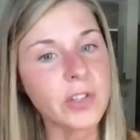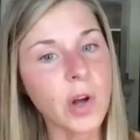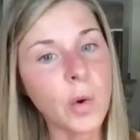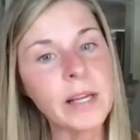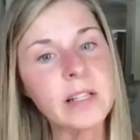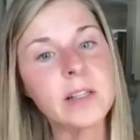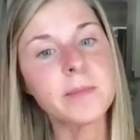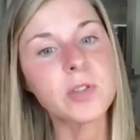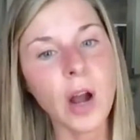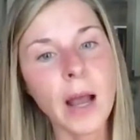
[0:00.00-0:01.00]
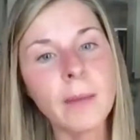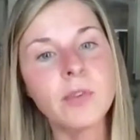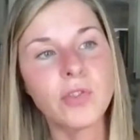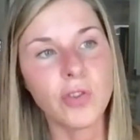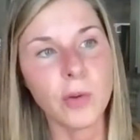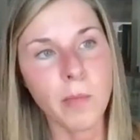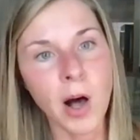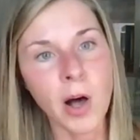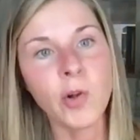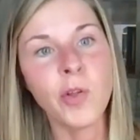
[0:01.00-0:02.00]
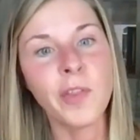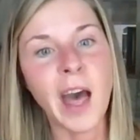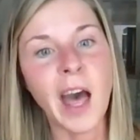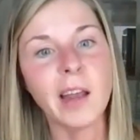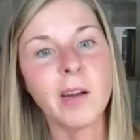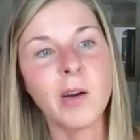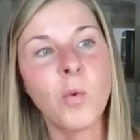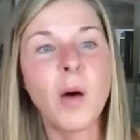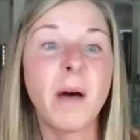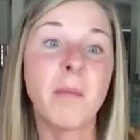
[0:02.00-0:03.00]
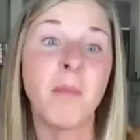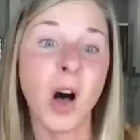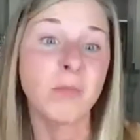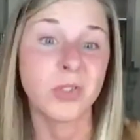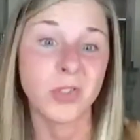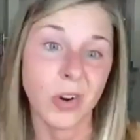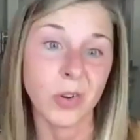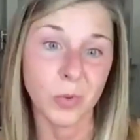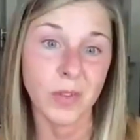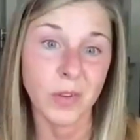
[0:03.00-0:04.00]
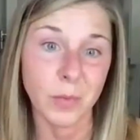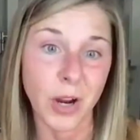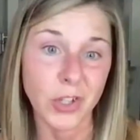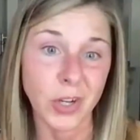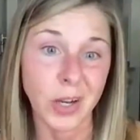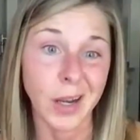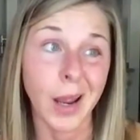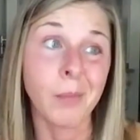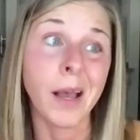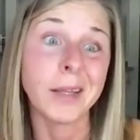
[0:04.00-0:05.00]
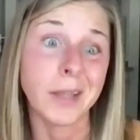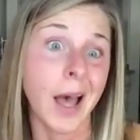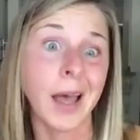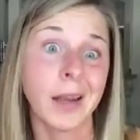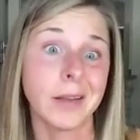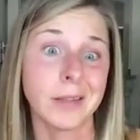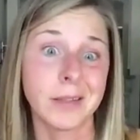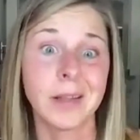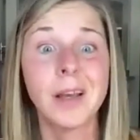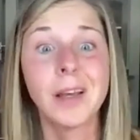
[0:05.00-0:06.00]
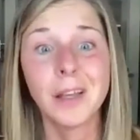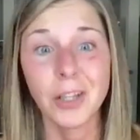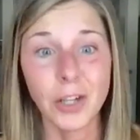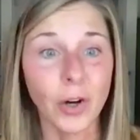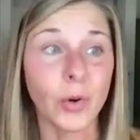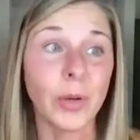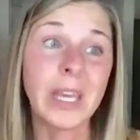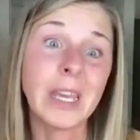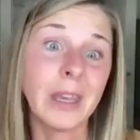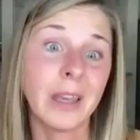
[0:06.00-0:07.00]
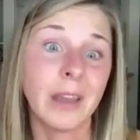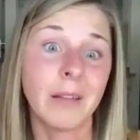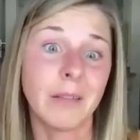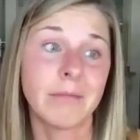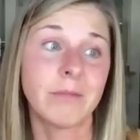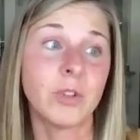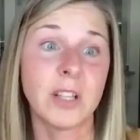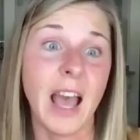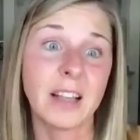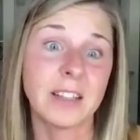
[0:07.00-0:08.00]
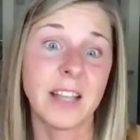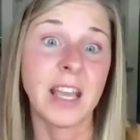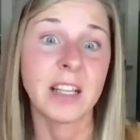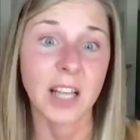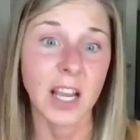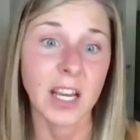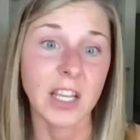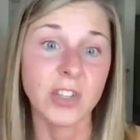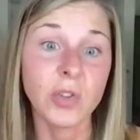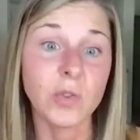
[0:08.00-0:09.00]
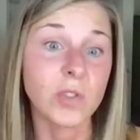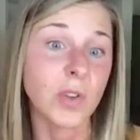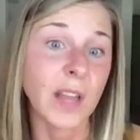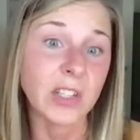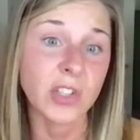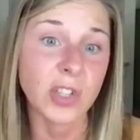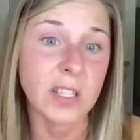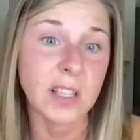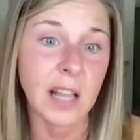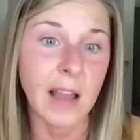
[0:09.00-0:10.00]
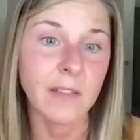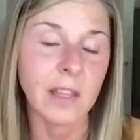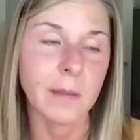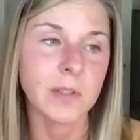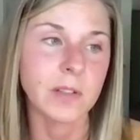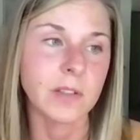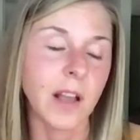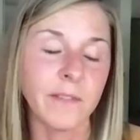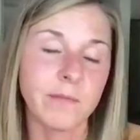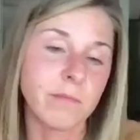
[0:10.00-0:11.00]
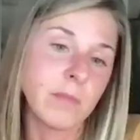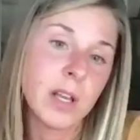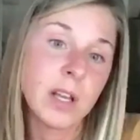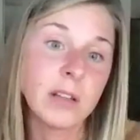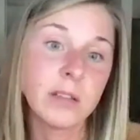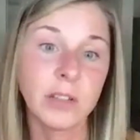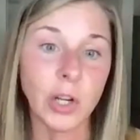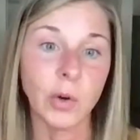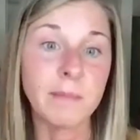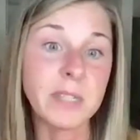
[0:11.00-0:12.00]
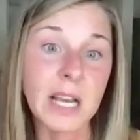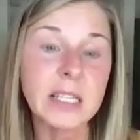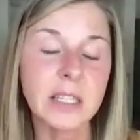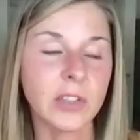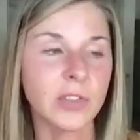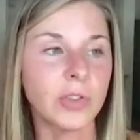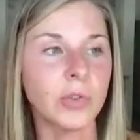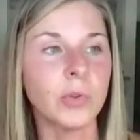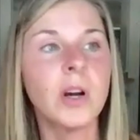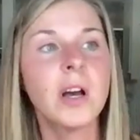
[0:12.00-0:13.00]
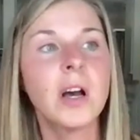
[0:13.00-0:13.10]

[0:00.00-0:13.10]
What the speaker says: I just always subscribed to the model that, well, my mom struggled with depression and my dad is, he has anxiety too. So that's just the life that I'm destined to.